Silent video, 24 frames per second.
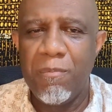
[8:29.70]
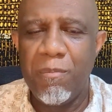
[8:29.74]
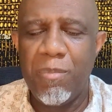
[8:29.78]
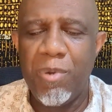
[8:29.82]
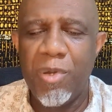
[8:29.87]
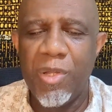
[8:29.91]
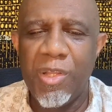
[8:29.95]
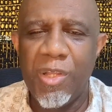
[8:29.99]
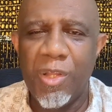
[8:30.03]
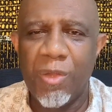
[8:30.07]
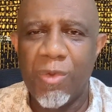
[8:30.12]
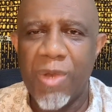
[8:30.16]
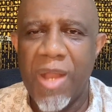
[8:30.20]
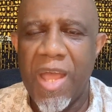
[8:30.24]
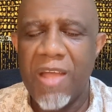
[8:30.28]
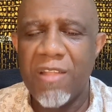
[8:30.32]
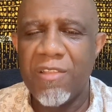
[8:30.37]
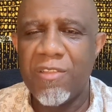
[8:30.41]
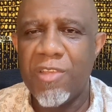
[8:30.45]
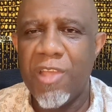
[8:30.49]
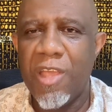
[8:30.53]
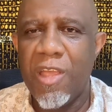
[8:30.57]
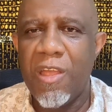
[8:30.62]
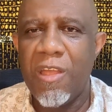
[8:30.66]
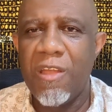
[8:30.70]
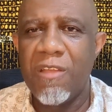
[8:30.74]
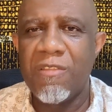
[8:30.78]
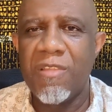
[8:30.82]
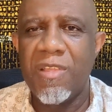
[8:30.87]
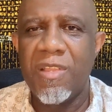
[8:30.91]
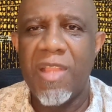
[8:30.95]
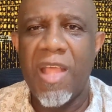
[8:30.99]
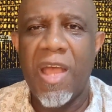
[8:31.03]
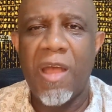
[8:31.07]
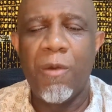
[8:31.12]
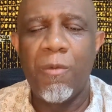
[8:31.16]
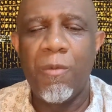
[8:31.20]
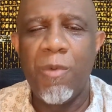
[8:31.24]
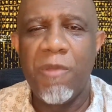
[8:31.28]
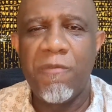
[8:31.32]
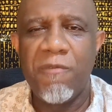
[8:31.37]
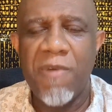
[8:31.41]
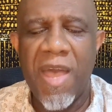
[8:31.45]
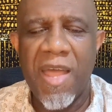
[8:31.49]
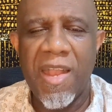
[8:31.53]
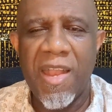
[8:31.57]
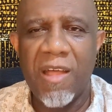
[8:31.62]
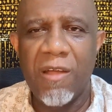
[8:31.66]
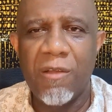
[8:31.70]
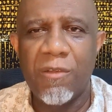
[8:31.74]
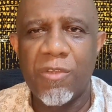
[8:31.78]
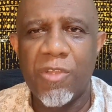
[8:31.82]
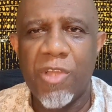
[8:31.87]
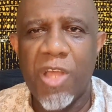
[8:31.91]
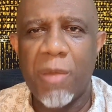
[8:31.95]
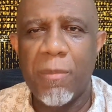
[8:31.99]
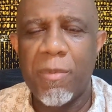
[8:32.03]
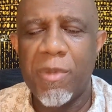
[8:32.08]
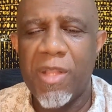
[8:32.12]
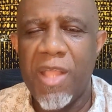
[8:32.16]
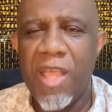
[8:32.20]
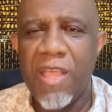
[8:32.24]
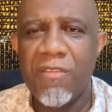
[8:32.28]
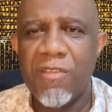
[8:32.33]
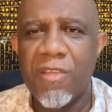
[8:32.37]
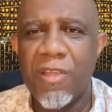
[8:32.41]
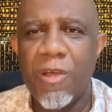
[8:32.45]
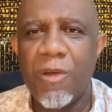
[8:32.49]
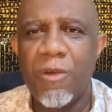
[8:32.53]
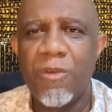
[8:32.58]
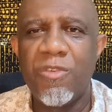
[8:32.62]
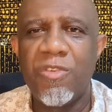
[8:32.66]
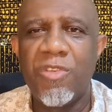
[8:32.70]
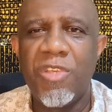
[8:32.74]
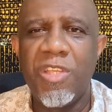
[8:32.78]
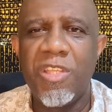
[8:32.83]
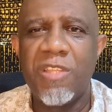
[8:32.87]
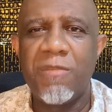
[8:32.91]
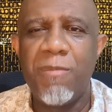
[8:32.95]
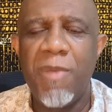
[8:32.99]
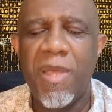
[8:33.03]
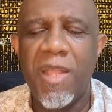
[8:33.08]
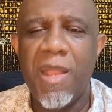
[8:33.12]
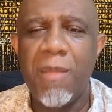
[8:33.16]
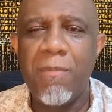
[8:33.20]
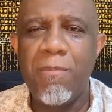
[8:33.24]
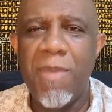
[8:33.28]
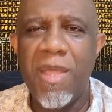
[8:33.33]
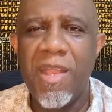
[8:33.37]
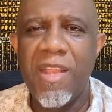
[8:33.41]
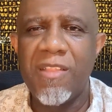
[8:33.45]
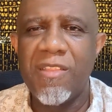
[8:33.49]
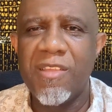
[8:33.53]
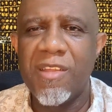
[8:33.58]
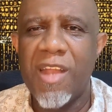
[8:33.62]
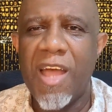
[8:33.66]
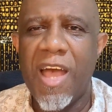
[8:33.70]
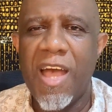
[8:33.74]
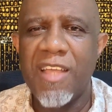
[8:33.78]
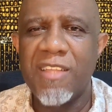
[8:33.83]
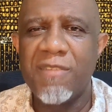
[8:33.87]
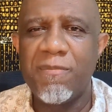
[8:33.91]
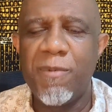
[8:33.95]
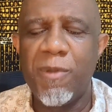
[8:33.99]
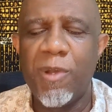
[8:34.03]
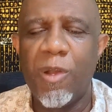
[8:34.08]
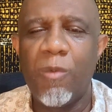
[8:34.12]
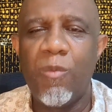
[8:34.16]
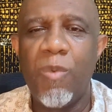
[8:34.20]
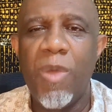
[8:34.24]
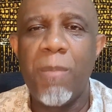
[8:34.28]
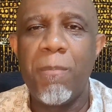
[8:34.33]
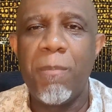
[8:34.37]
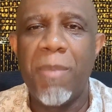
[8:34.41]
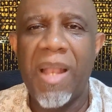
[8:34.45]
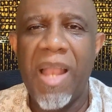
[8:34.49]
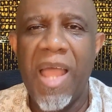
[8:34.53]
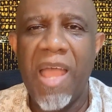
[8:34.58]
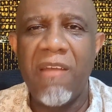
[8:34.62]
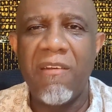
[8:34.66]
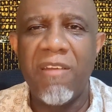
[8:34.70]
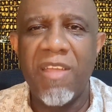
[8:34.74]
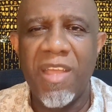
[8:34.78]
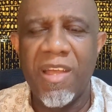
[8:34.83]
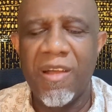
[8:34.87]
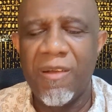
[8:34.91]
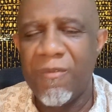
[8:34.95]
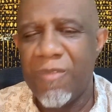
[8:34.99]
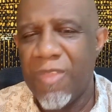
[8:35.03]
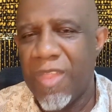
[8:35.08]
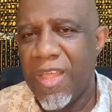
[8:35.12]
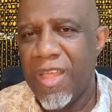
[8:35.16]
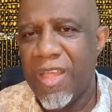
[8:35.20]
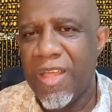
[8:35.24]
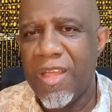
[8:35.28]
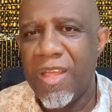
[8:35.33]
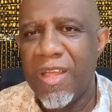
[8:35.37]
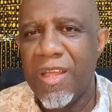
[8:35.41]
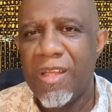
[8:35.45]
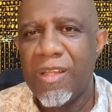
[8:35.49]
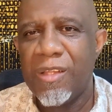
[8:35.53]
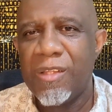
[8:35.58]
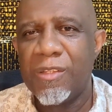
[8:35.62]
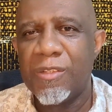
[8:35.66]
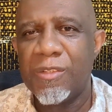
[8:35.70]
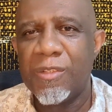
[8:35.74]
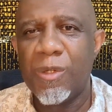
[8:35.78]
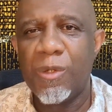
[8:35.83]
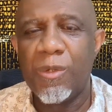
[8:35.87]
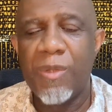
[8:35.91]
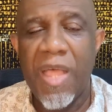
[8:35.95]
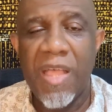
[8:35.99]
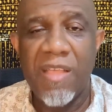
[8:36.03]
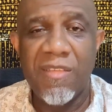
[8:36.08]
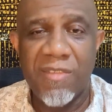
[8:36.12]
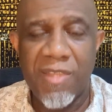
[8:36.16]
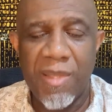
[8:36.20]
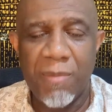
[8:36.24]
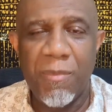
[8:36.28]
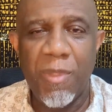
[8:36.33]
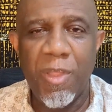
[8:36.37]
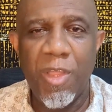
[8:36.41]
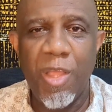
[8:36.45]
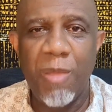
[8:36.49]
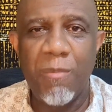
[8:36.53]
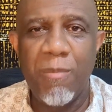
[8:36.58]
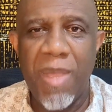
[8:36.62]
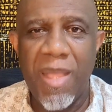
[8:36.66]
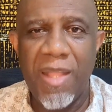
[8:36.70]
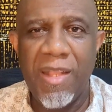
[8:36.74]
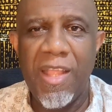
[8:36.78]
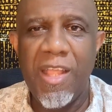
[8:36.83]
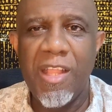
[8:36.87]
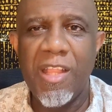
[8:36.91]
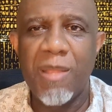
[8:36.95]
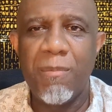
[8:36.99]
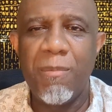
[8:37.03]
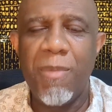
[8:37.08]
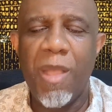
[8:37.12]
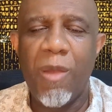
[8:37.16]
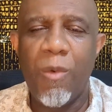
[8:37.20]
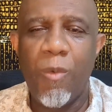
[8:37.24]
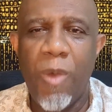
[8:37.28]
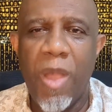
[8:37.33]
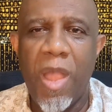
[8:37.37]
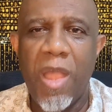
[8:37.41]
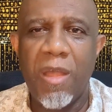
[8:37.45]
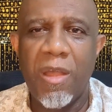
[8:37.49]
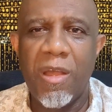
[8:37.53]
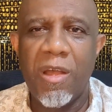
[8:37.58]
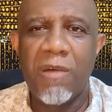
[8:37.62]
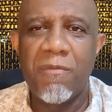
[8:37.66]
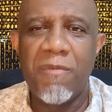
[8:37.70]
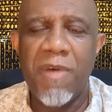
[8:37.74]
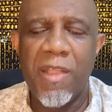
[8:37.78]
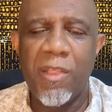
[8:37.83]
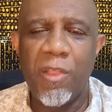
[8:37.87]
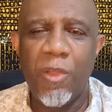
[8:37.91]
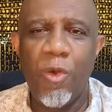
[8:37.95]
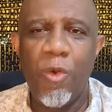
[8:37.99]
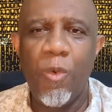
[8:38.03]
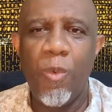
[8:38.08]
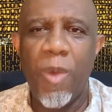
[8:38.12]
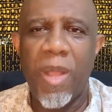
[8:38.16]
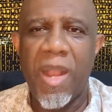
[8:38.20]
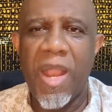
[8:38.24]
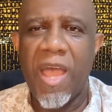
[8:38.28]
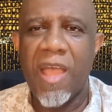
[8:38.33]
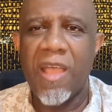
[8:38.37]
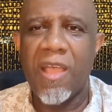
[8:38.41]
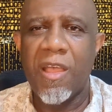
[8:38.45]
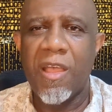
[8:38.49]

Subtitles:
putting on our chairs, and now we find out a couple of days ago she's been admitted to the hospital with malaria. So that's something you may need to be aware of. I know when